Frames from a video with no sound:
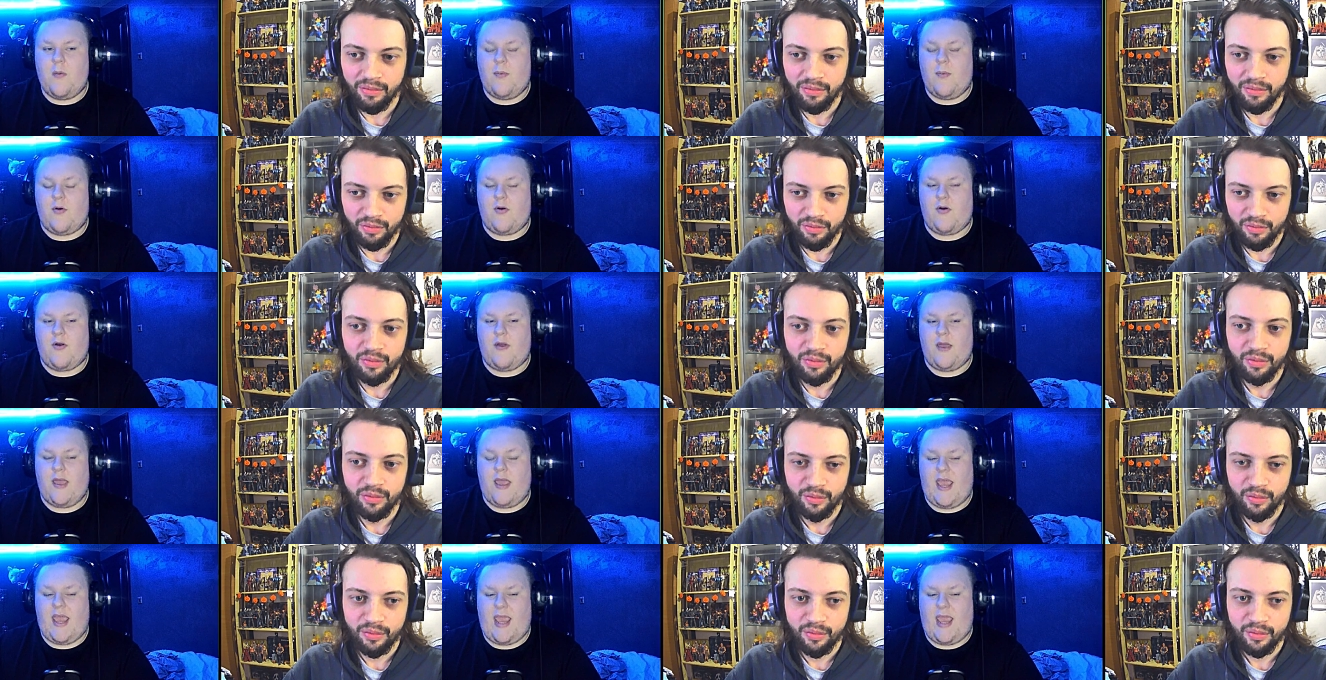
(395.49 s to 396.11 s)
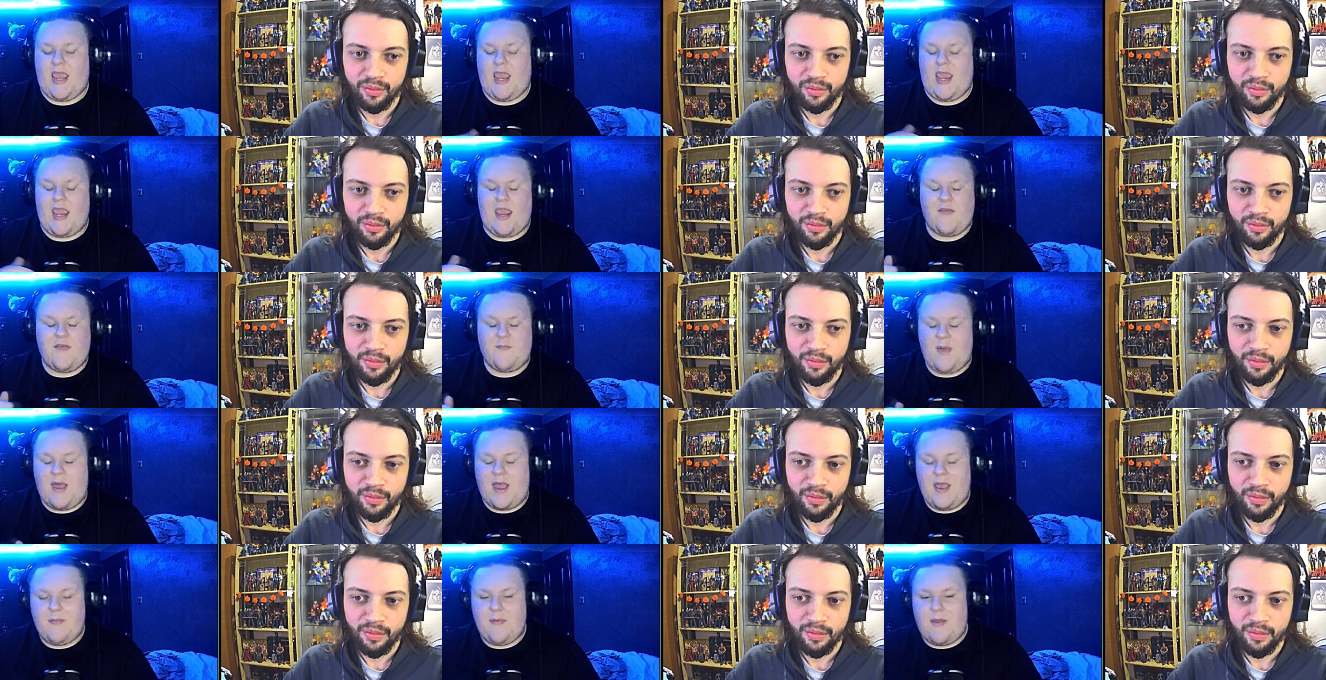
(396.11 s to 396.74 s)
Speaker 1: But mm. if
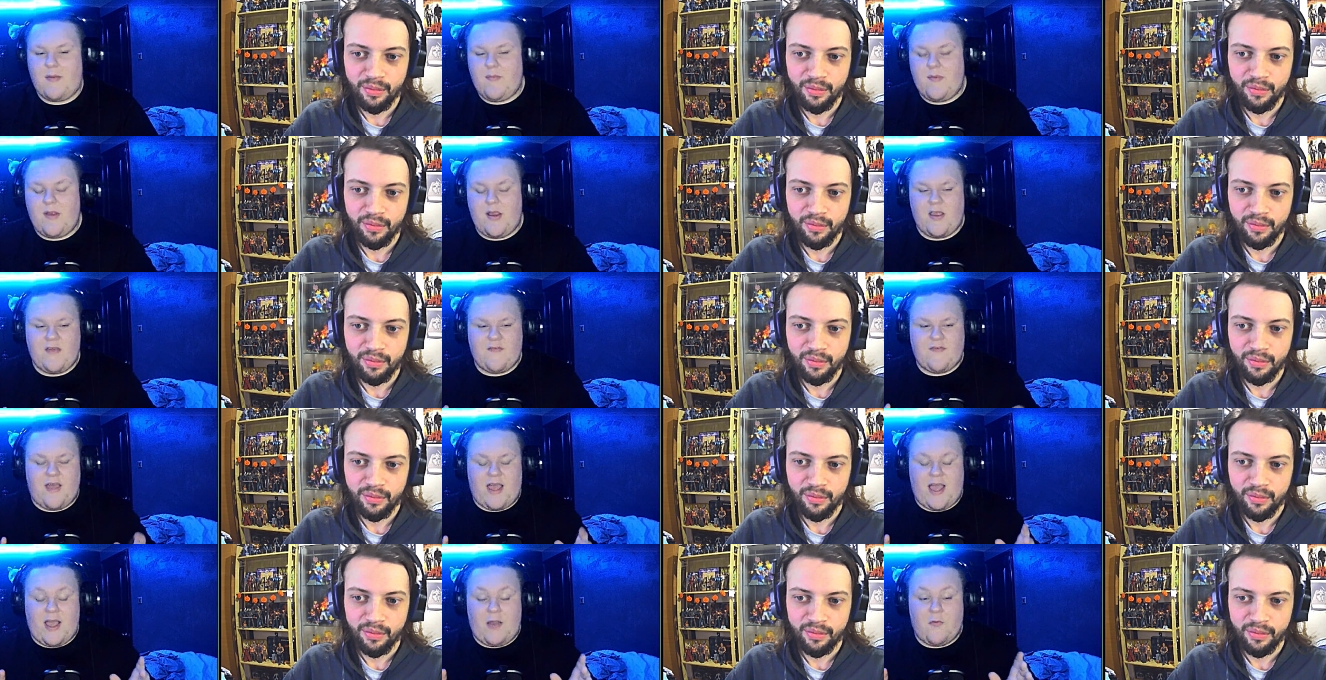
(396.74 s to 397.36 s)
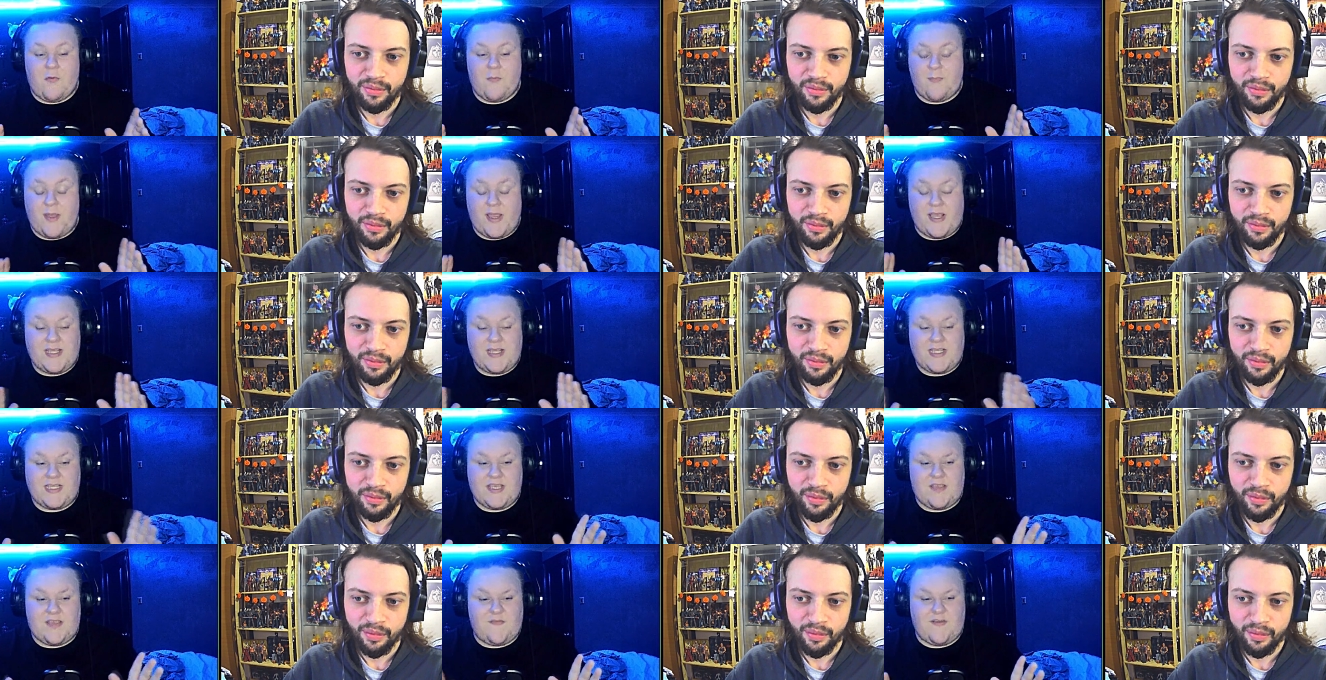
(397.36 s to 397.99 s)
my memory of how
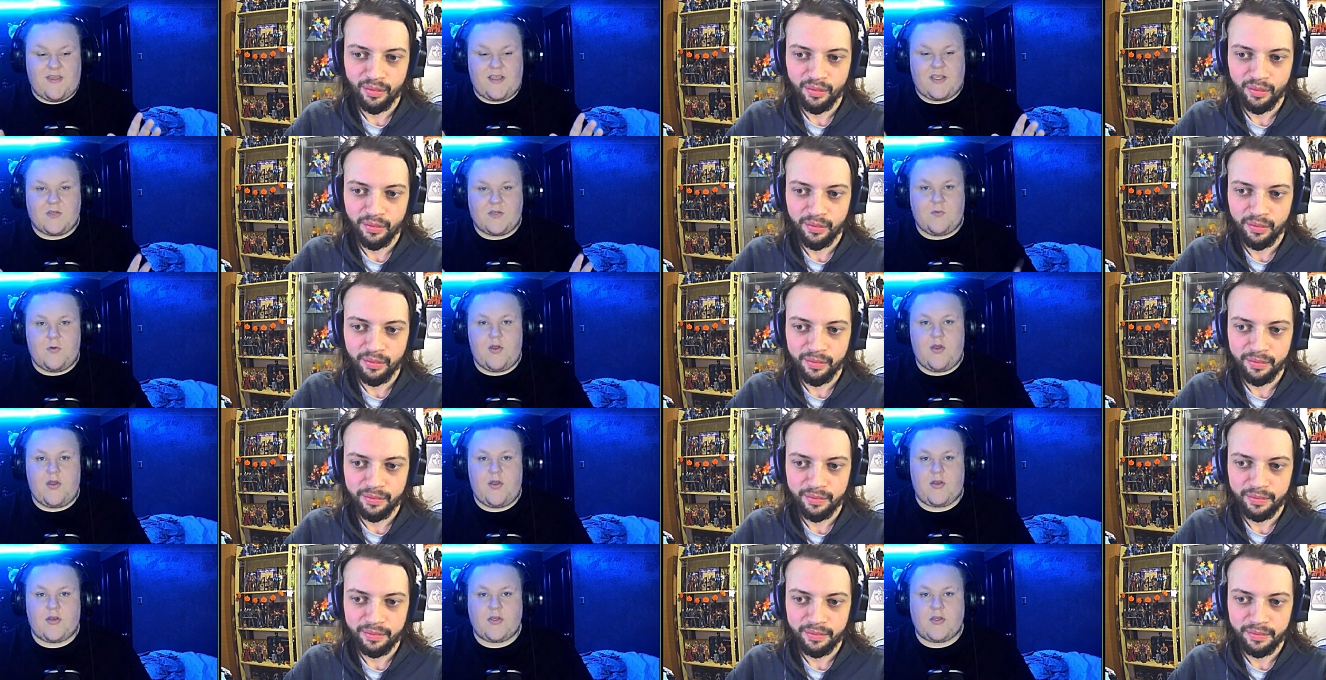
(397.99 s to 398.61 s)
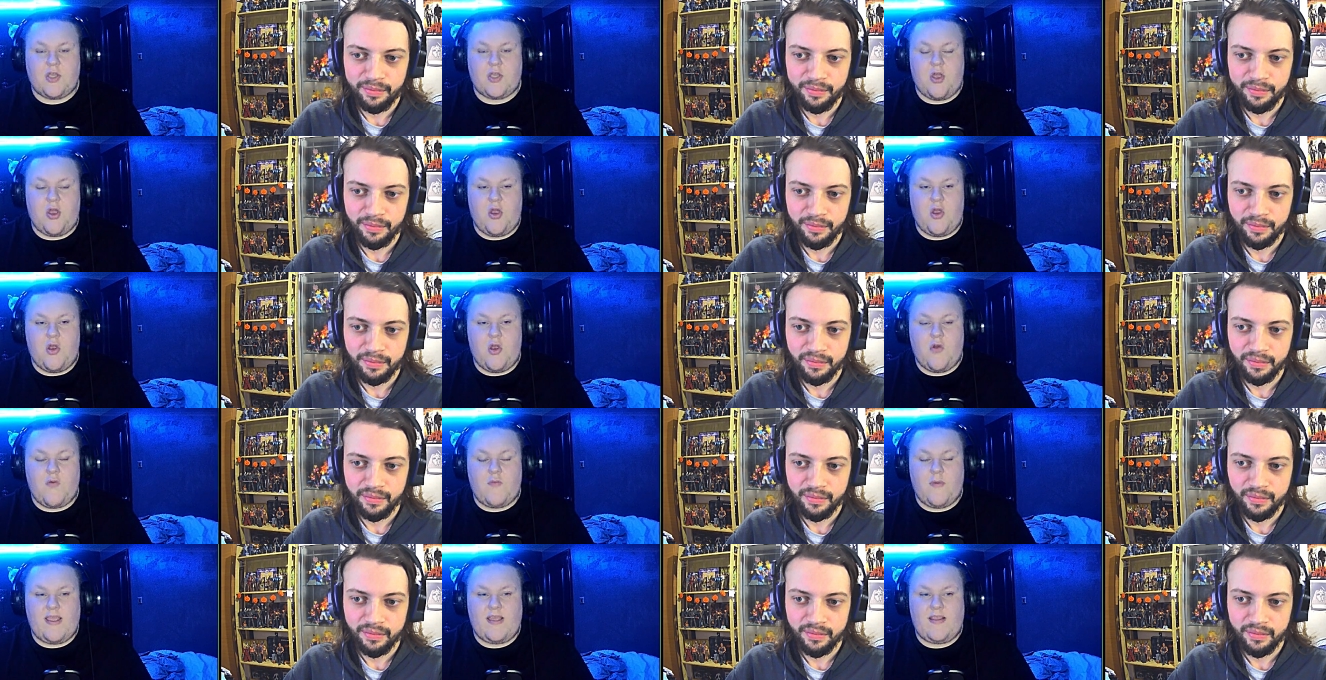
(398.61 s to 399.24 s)
basic things works,
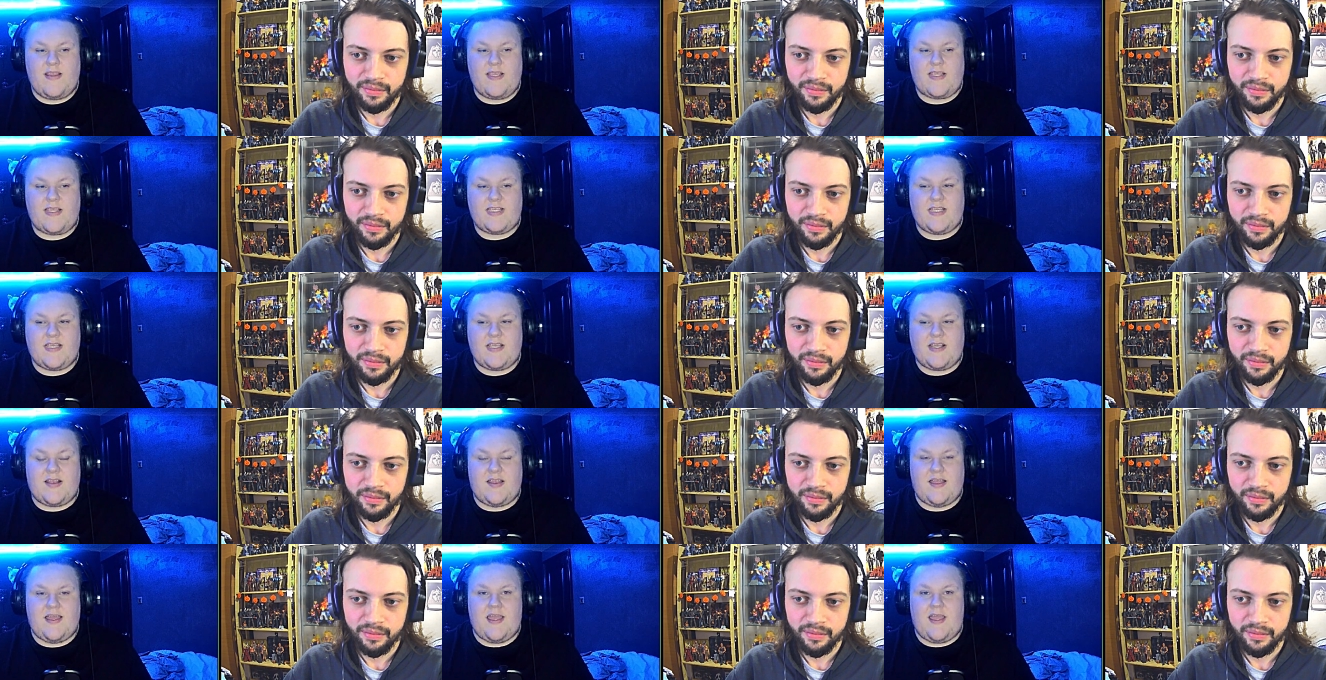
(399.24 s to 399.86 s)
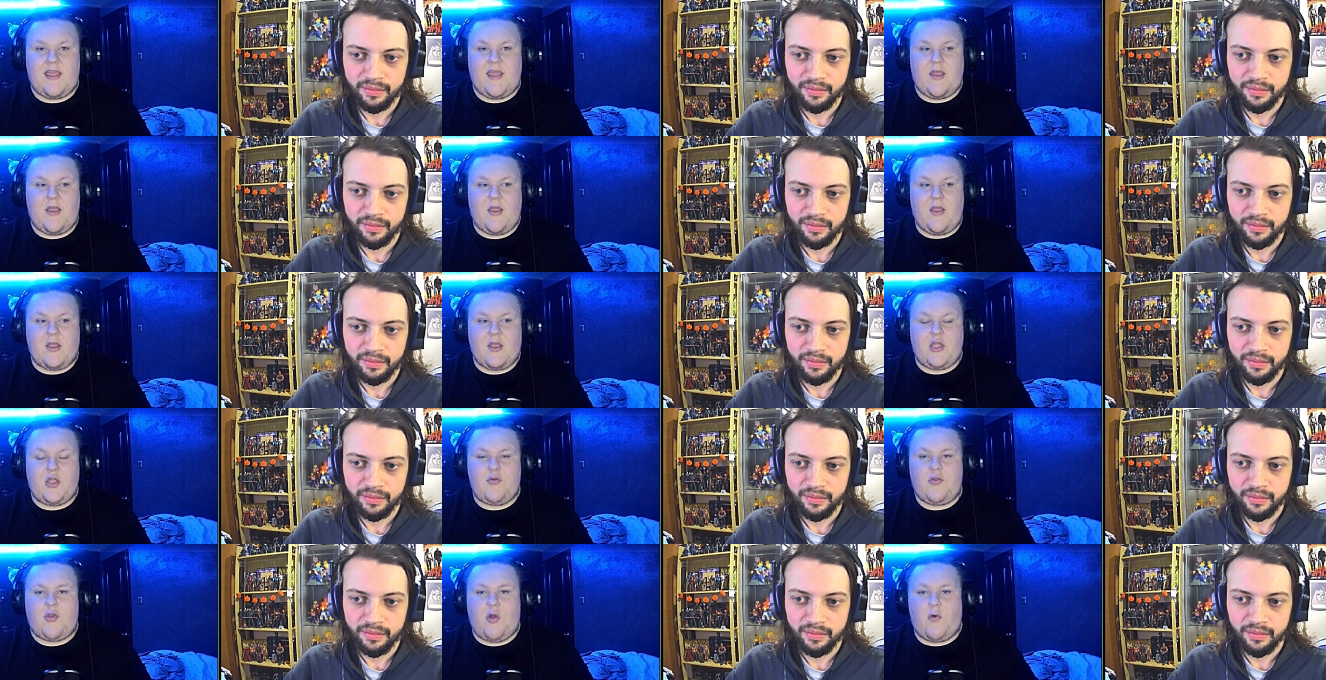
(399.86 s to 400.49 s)
realistically,
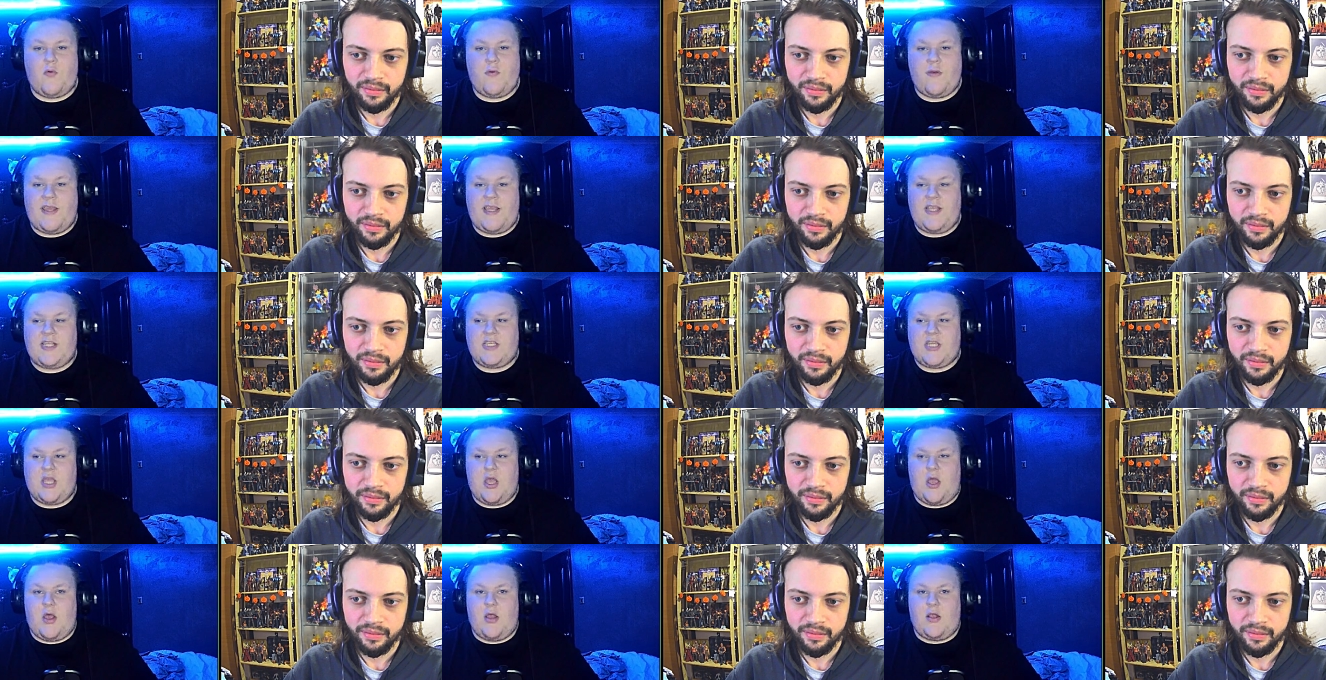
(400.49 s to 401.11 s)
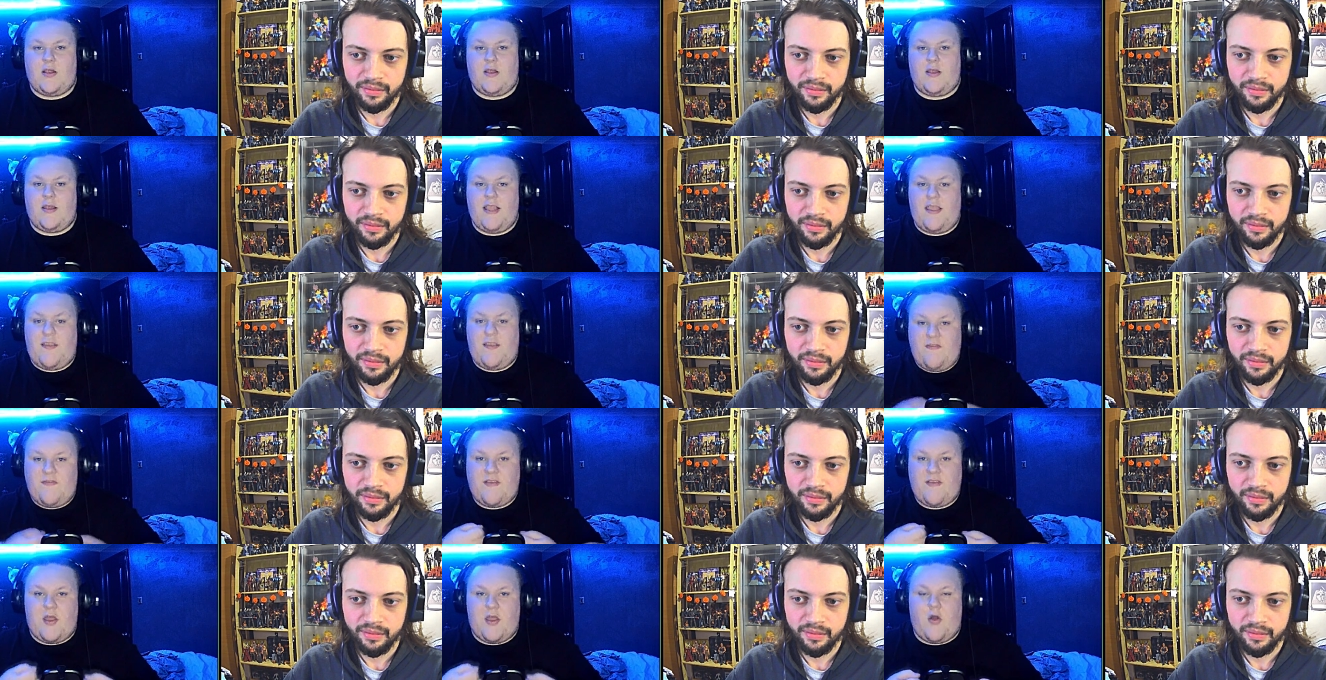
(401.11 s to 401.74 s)
you don't need to
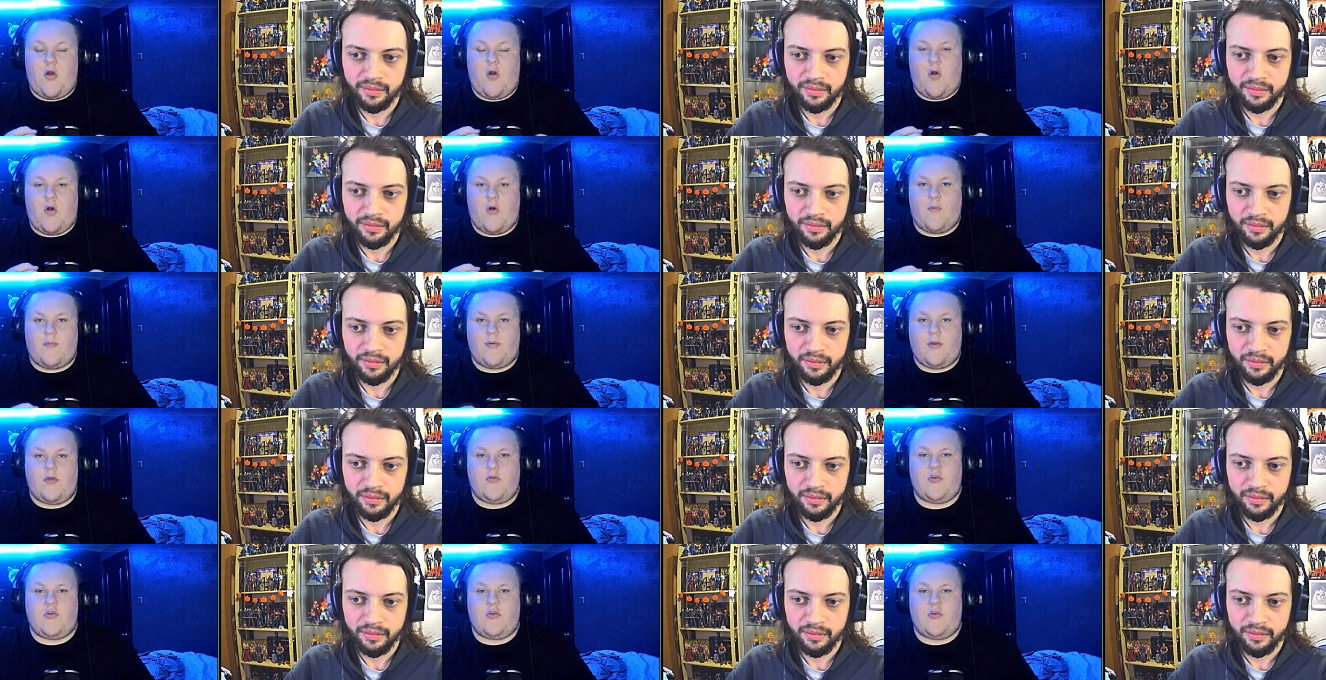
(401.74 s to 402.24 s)
lift it up.